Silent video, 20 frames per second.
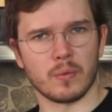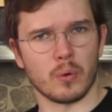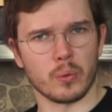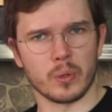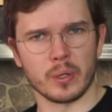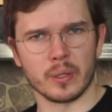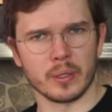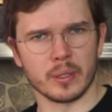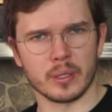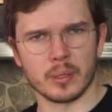
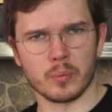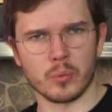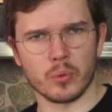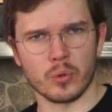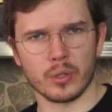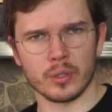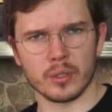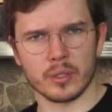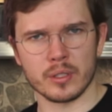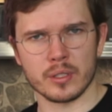40-liter
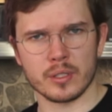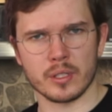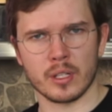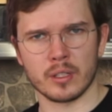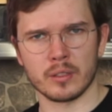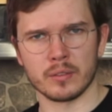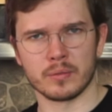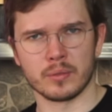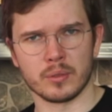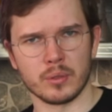boiler
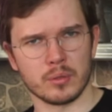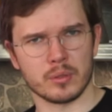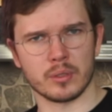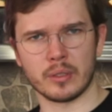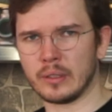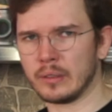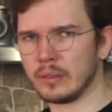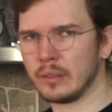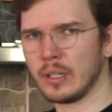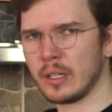instead of
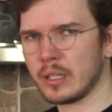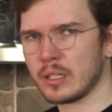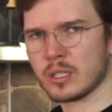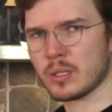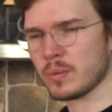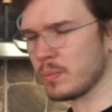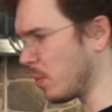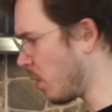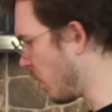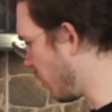using like
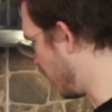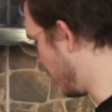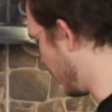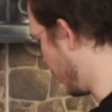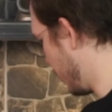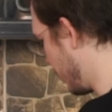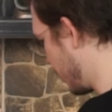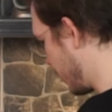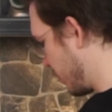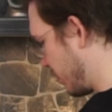
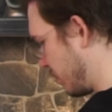smaller